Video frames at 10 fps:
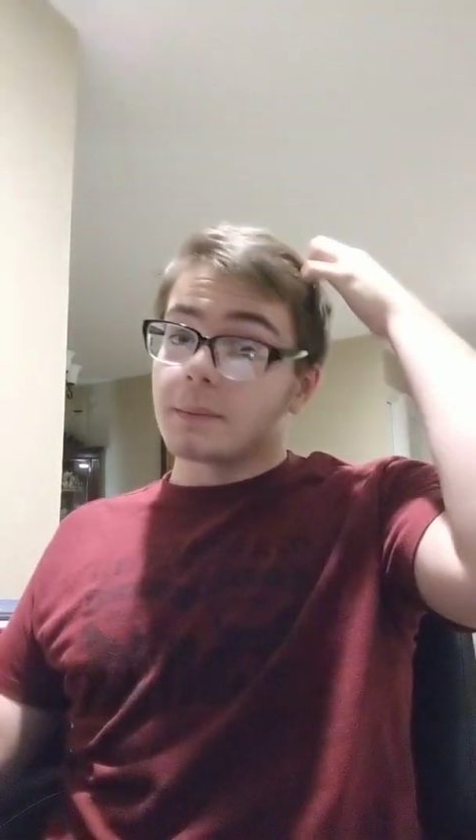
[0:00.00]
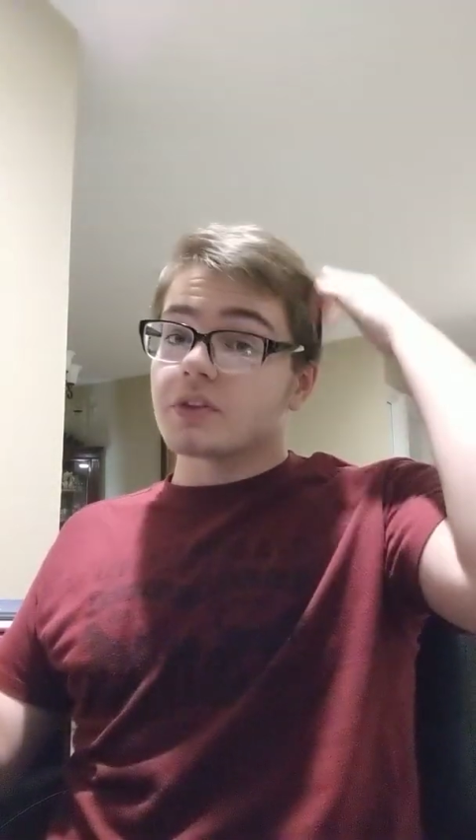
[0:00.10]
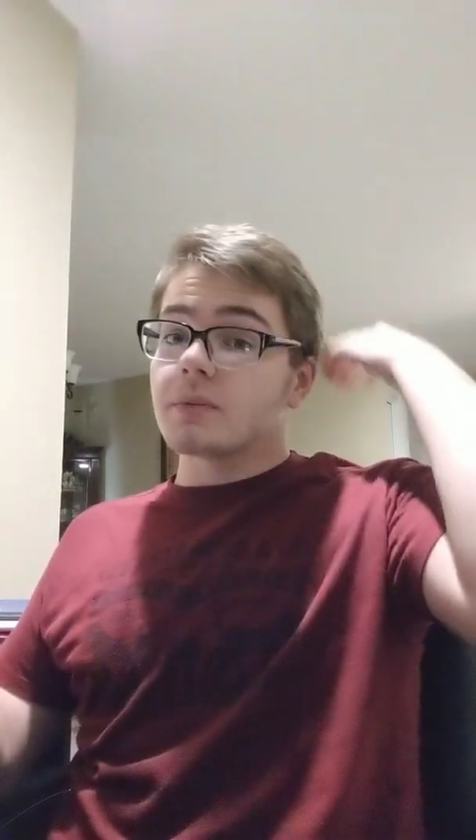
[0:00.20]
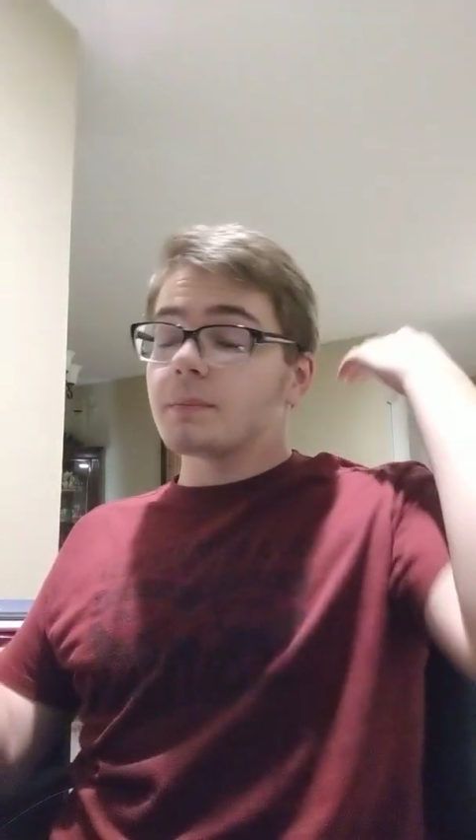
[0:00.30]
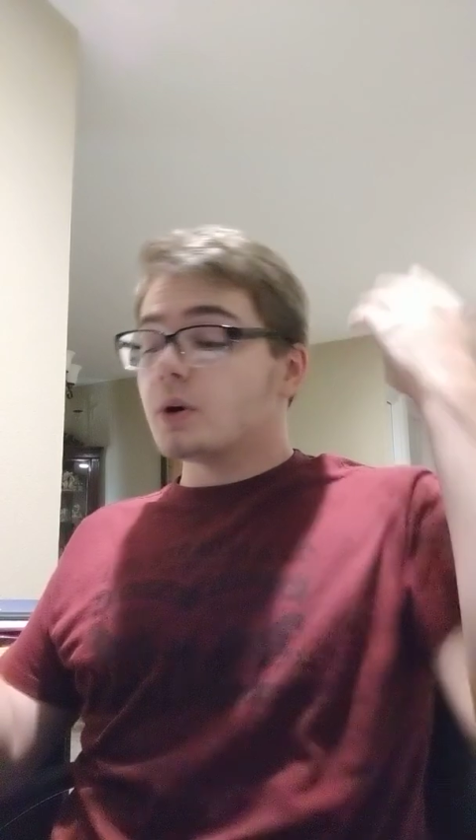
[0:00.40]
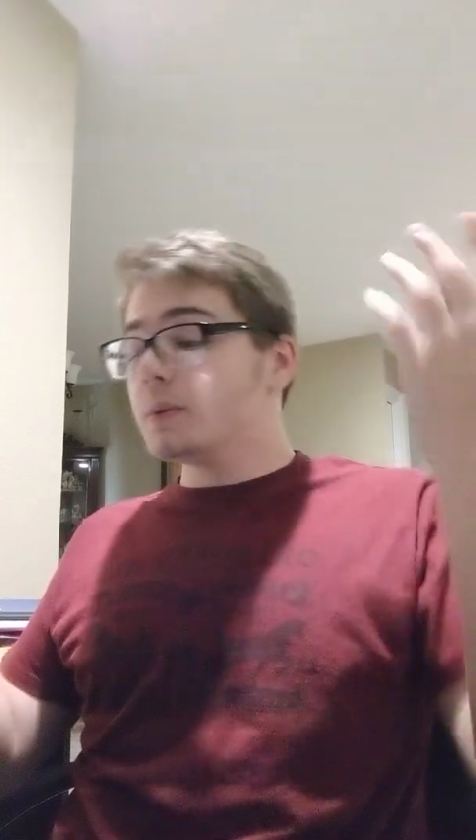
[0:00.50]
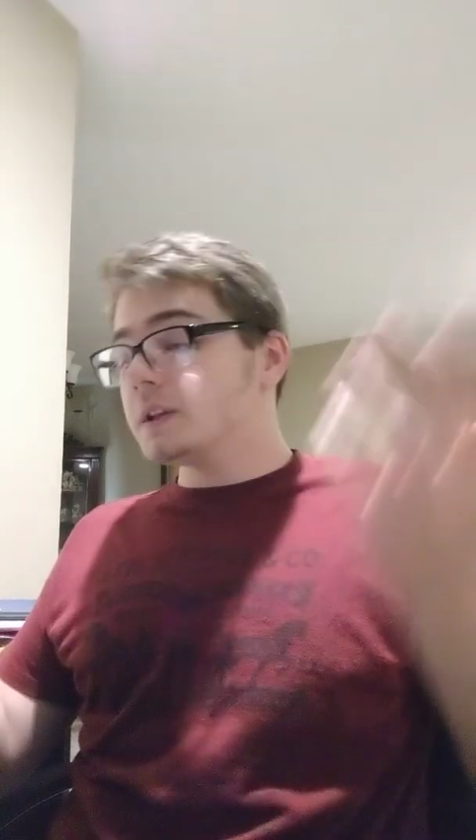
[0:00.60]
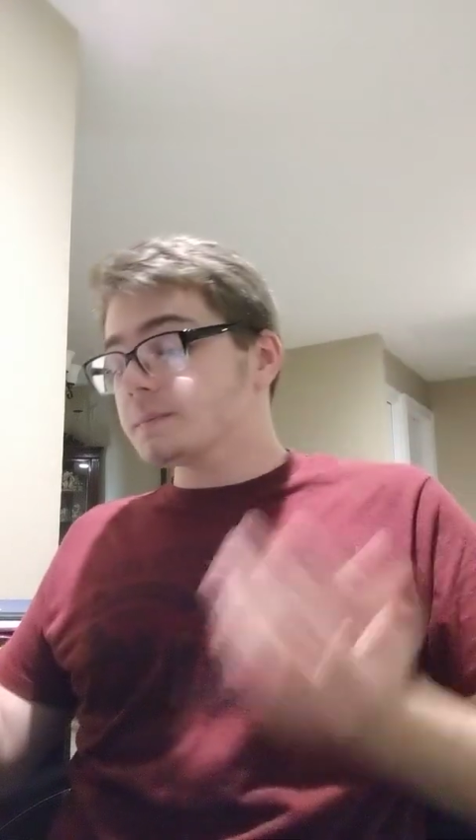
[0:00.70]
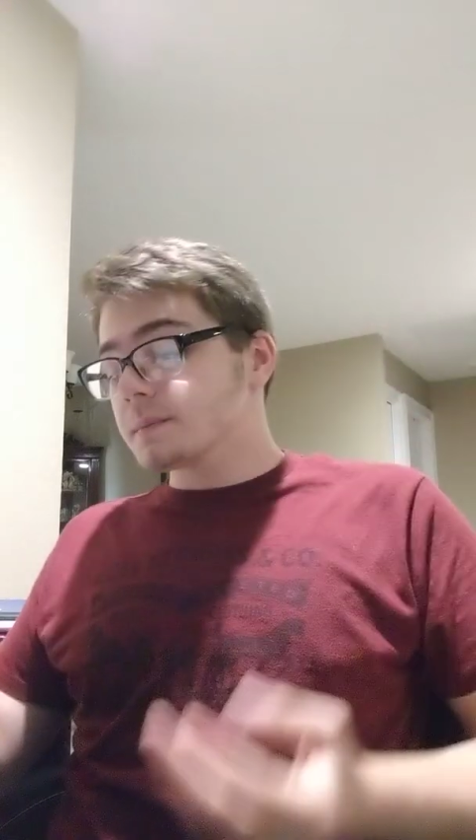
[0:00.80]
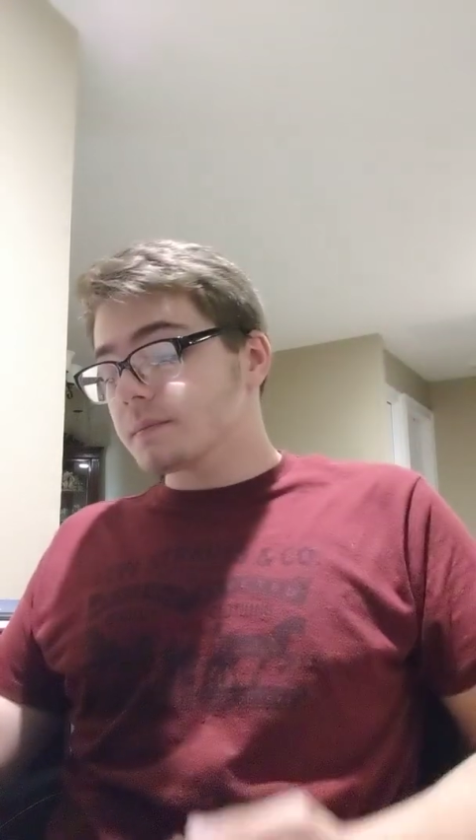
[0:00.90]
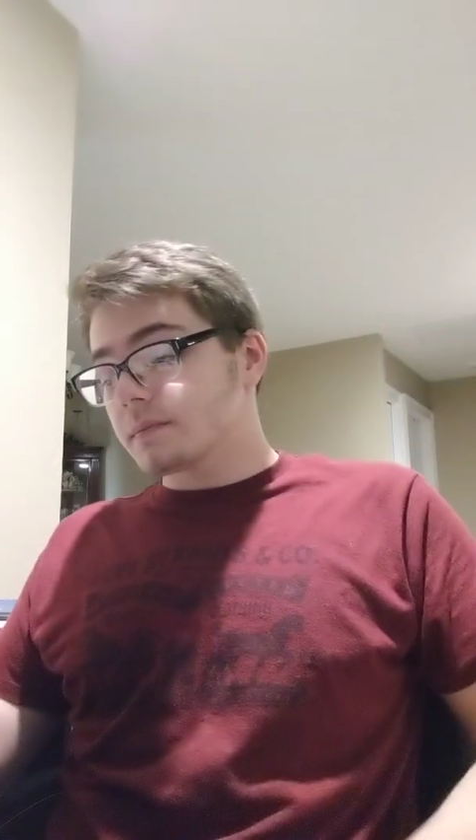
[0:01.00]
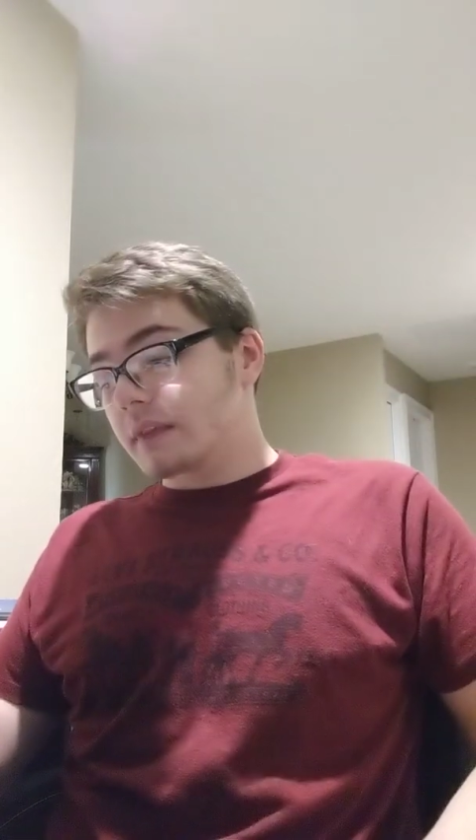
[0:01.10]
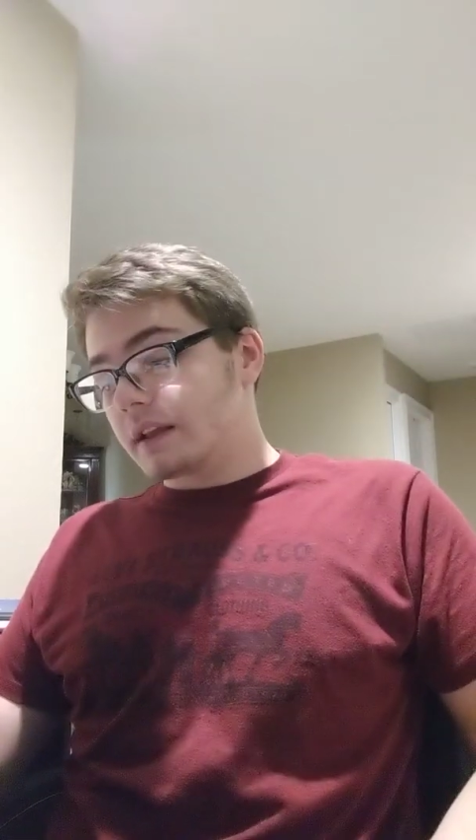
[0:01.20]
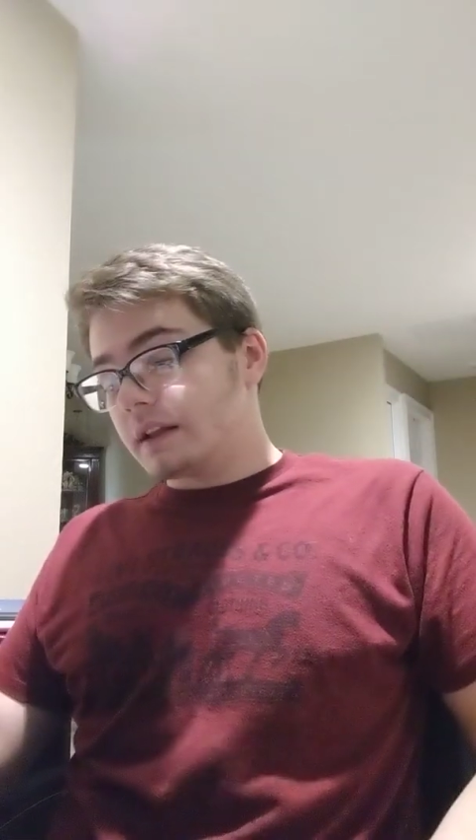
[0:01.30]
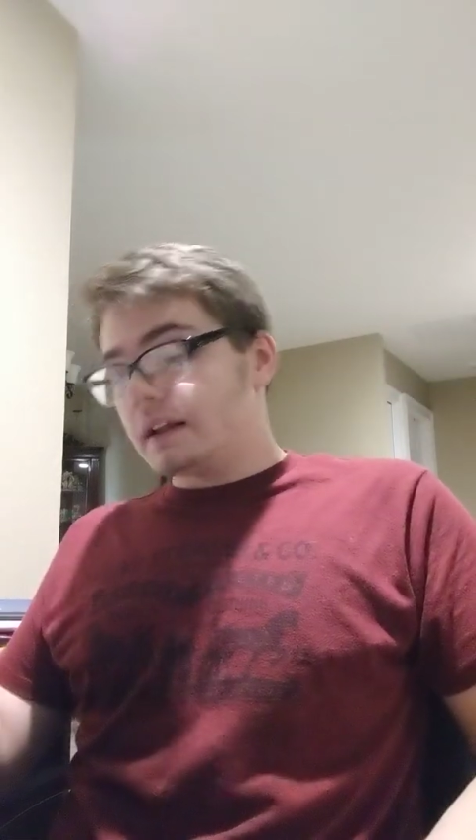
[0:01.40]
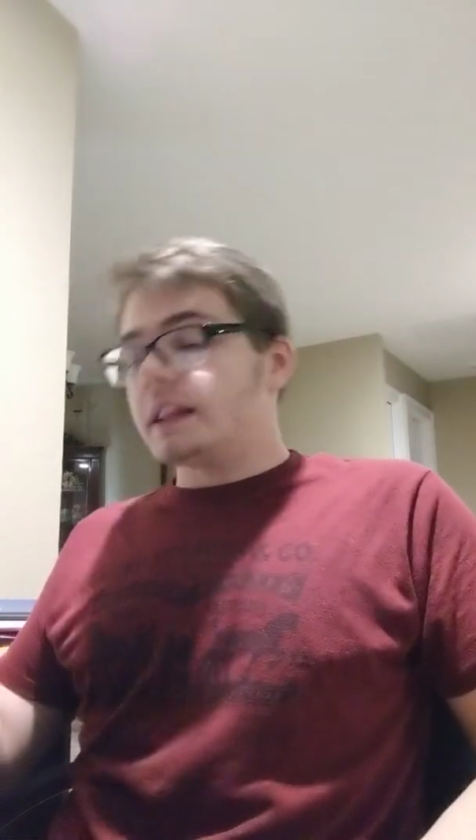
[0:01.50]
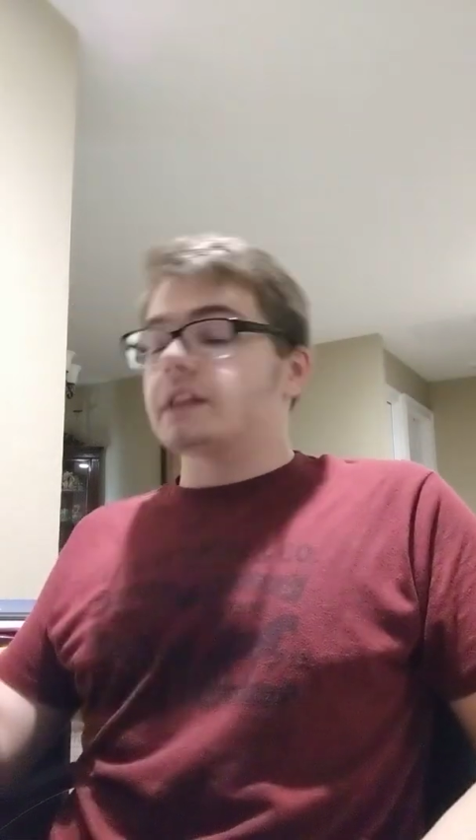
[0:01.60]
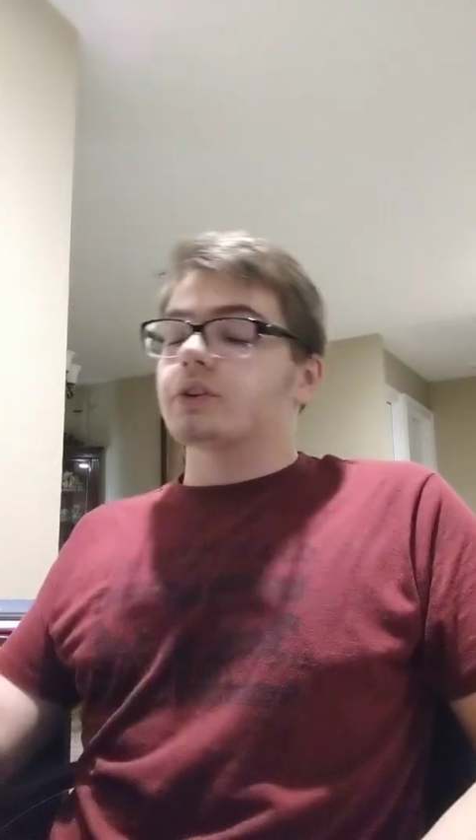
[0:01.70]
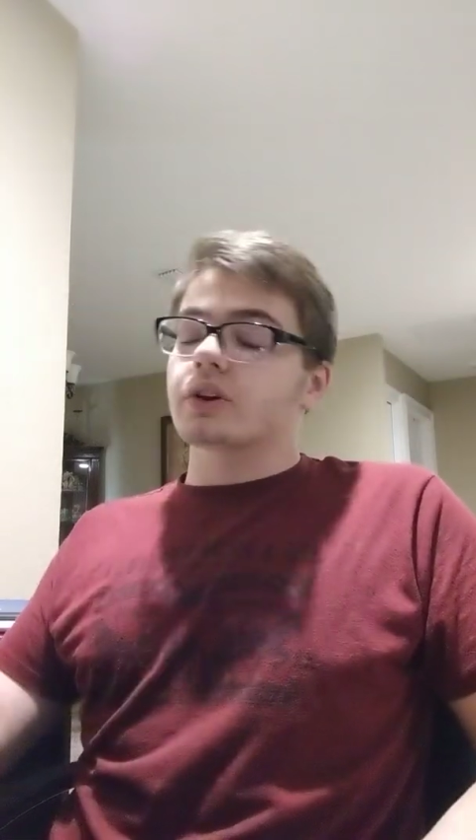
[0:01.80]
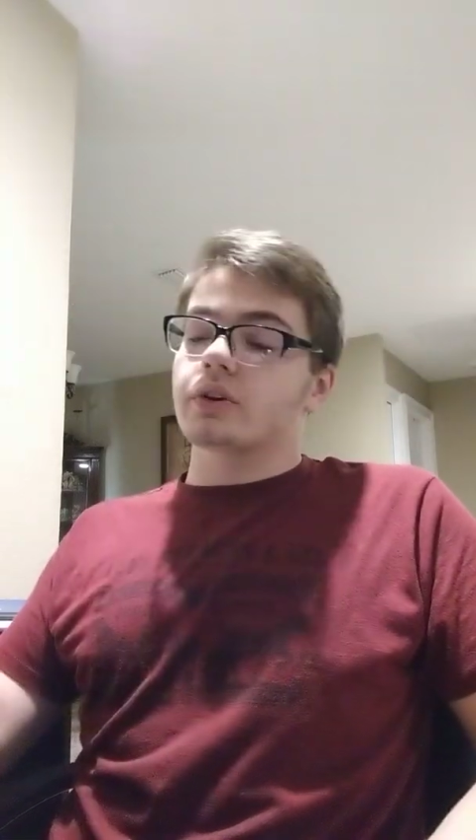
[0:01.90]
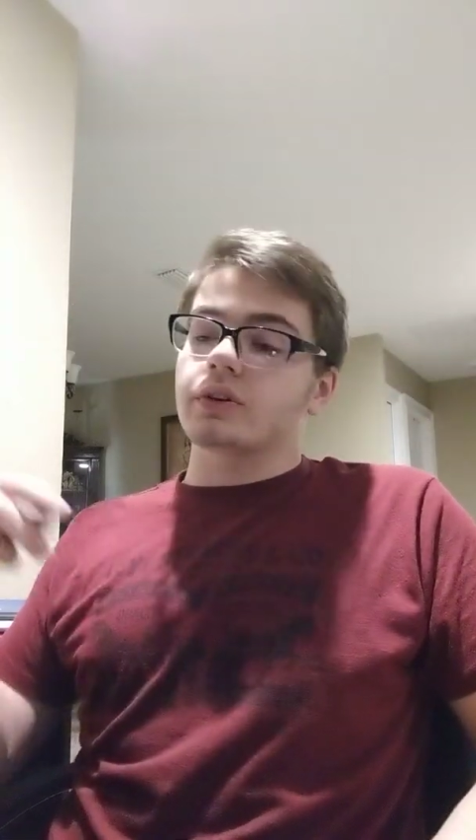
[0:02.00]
but the moment that their